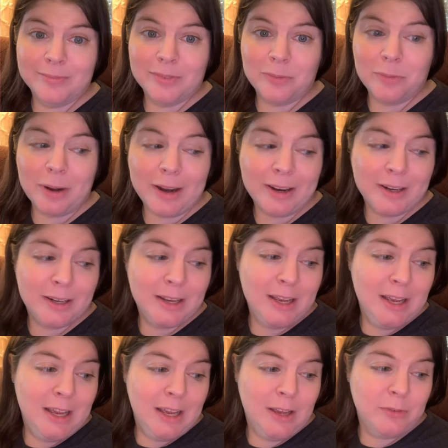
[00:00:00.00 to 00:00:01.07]
Right?
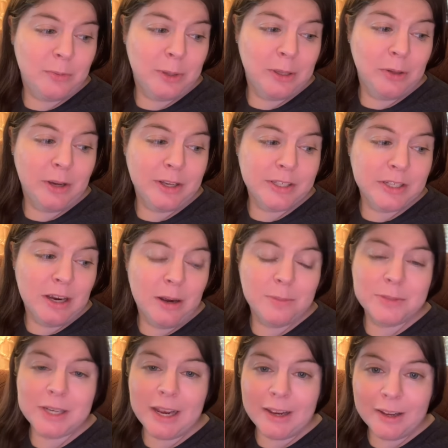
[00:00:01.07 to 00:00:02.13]
If we look at
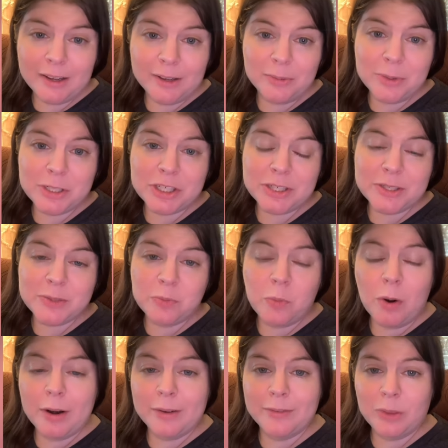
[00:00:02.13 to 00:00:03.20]
Tomdaya, which is
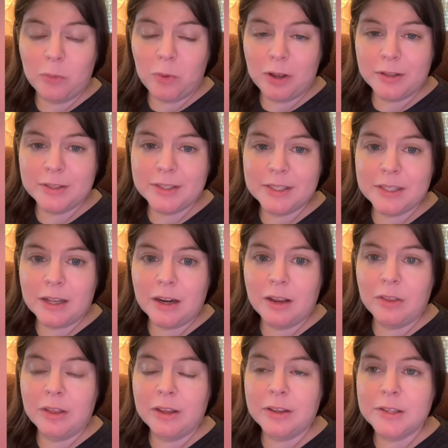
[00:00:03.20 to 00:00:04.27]
one of the ones that I
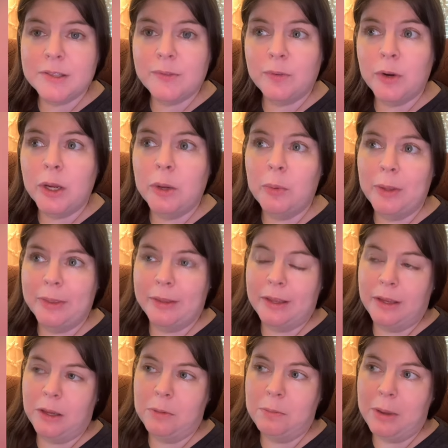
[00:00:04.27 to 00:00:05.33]
think is
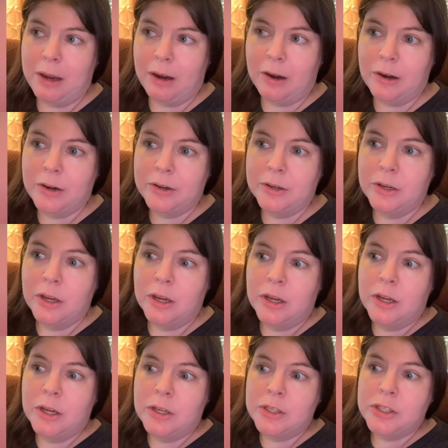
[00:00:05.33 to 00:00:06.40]
frequently compared
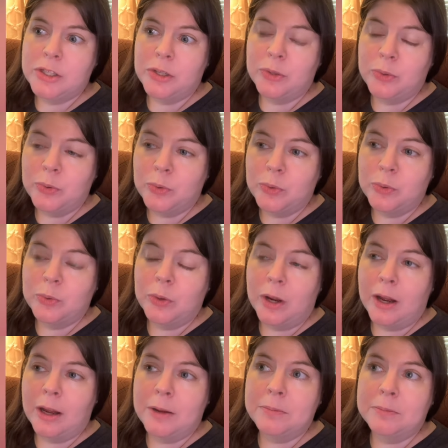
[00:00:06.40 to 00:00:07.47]
to
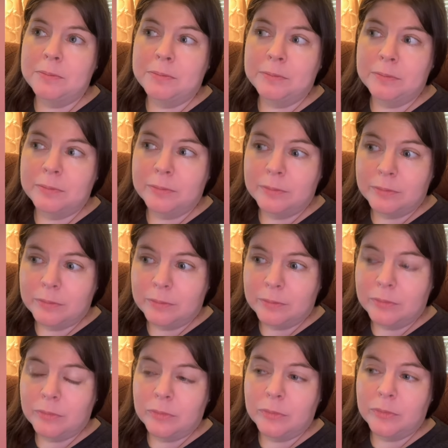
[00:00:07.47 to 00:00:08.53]
um,
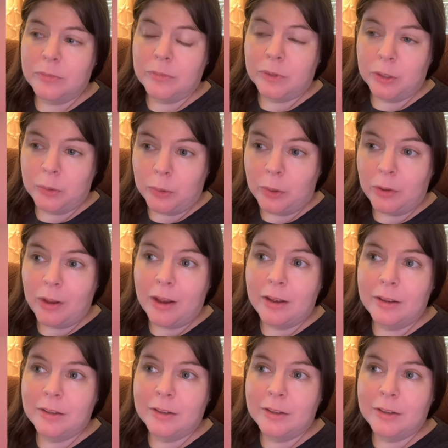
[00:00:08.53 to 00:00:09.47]
Lucula,